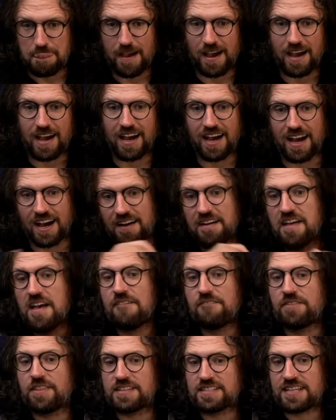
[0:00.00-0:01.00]

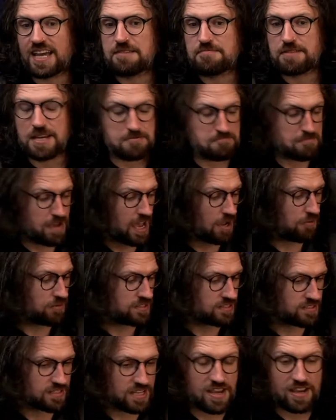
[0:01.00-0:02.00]
For the time being, I
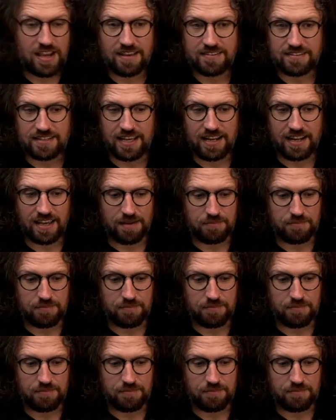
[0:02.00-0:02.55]
will see you guys later.